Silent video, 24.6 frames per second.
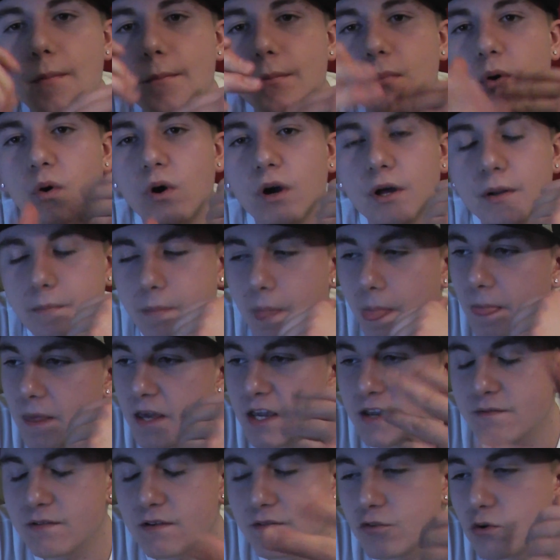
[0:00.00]
But
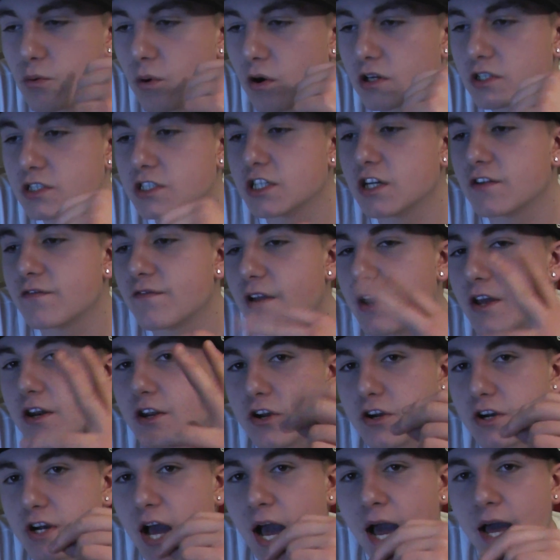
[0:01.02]
even if you are a Cena fan or
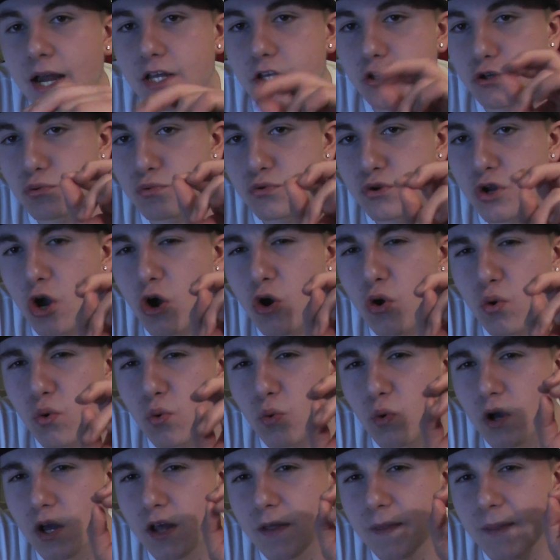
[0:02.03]
you're not, you
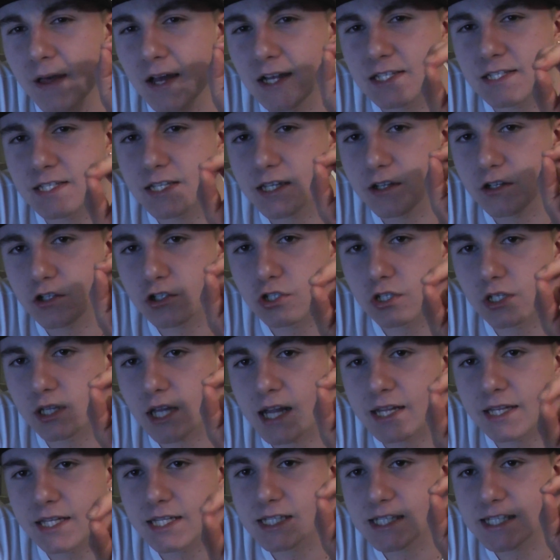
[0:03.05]
know that Cena should
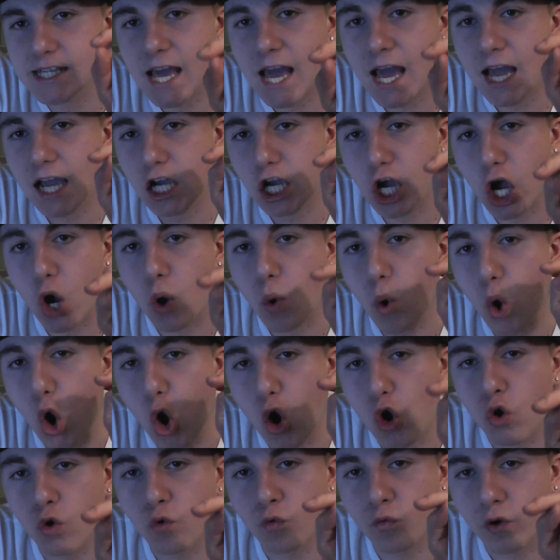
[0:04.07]
let this cat go
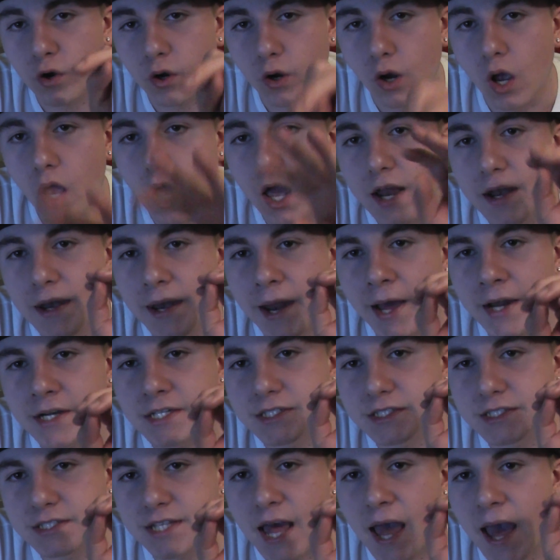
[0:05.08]
over. Not
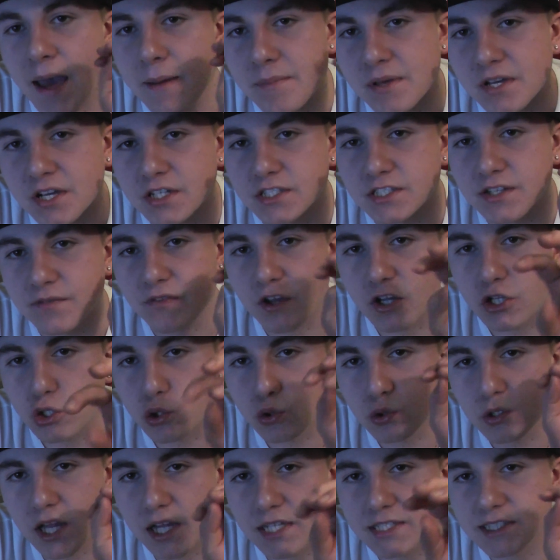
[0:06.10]
just that, because if they
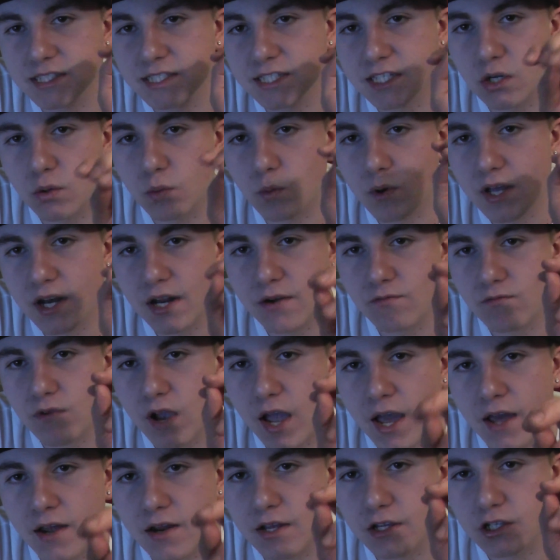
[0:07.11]
do let Cena win
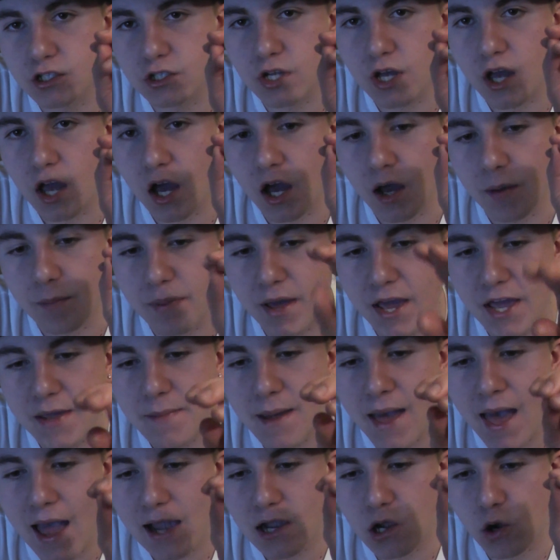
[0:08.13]
at
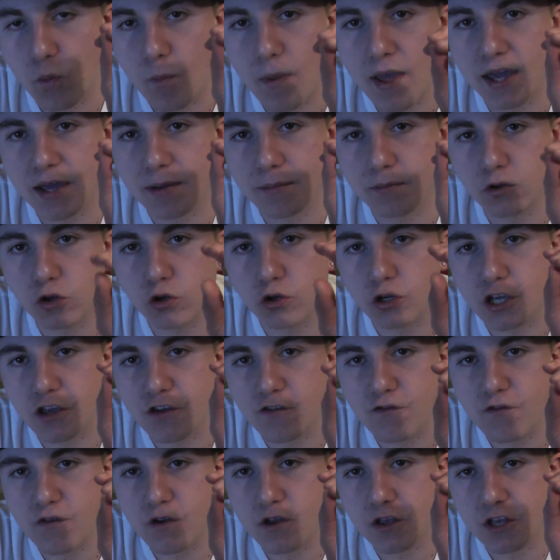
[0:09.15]
Payback, it'll make him look
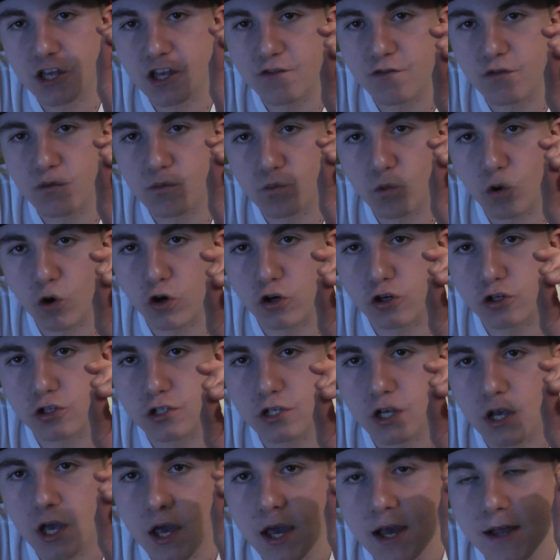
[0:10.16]
even
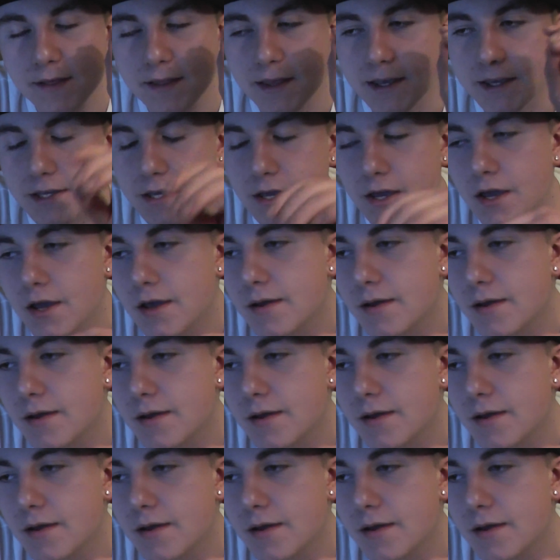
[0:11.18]
worse. Like,